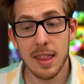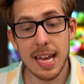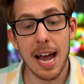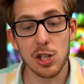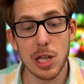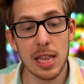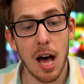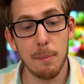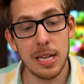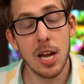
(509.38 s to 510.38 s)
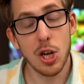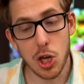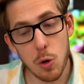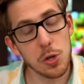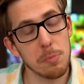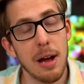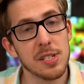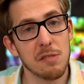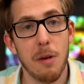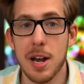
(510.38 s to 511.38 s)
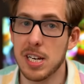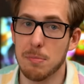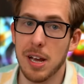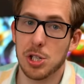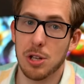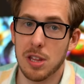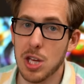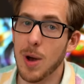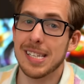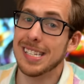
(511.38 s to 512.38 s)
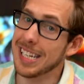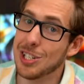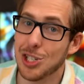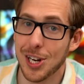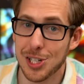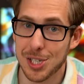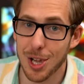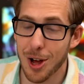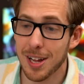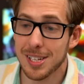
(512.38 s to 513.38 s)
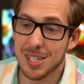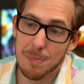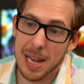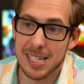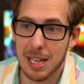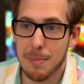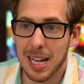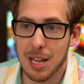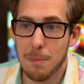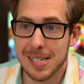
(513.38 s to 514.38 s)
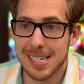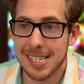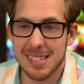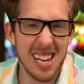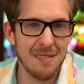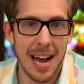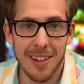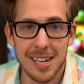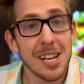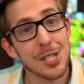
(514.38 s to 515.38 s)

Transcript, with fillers: they actually lobbied huge amounts of money to make sure that the U S didn't change its law to basically make their business invalid.